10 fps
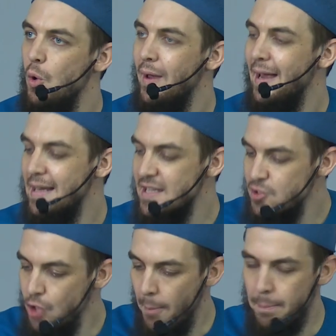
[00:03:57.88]
it is
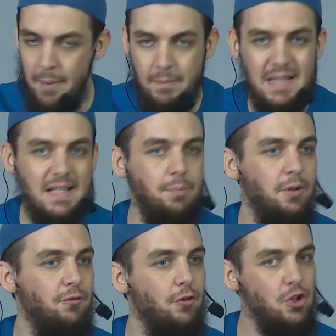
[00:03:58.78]
not permissible
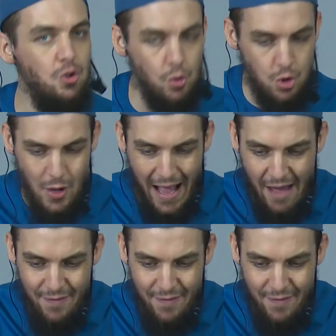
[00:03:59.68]
for you to have